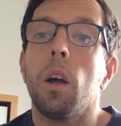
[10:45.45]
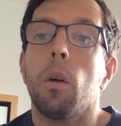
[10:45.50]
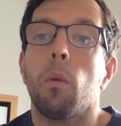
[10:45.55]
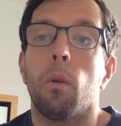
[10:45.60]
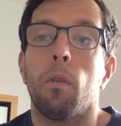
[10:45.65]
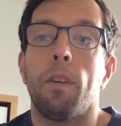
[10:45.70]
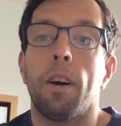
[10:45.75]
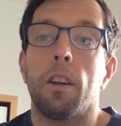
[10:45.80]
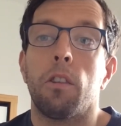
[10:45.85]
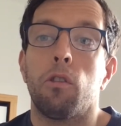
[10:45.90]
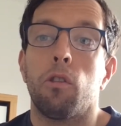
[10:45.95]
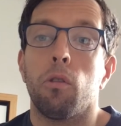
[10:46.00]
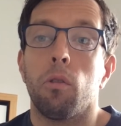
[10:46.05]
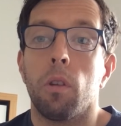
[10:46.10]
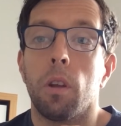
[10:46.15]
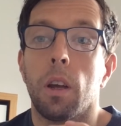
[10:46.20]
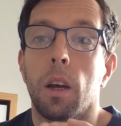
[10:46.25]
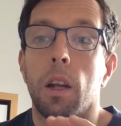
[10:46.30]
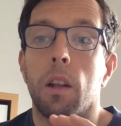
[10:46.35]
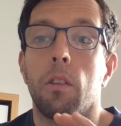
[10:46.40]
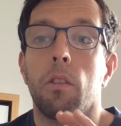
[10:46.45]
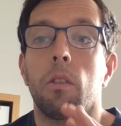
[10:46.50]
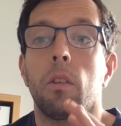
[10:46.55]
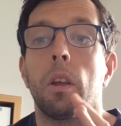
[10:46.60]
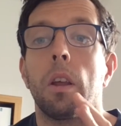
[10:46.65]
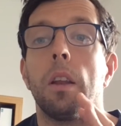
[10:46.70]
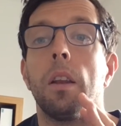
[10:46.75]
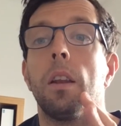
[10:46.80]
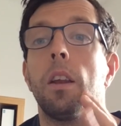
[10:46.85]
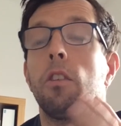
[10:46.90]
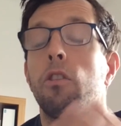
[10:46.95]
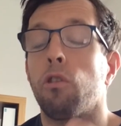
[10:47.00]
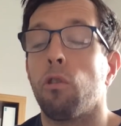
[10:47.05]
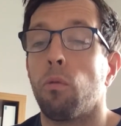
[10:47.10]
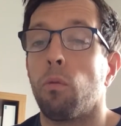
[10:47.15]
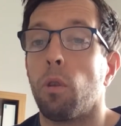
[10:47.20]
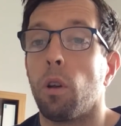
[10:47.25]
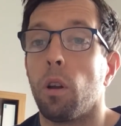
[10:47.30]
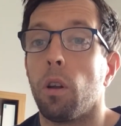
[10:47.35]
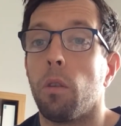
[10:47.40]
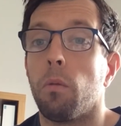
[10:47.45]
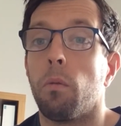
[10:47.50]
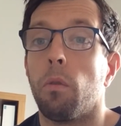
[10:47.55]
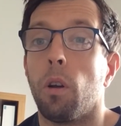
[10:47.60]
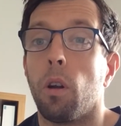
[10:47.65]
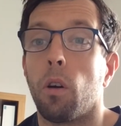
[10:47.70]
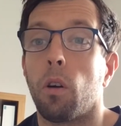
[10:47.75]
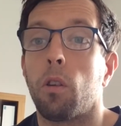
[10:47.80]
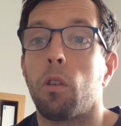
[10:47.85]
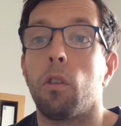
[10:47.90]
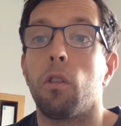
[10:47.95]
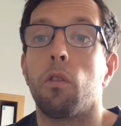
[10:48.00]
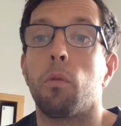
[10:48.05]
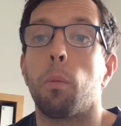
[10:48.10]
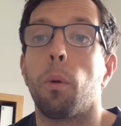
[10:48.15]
We've had Juliet's initial reluctance,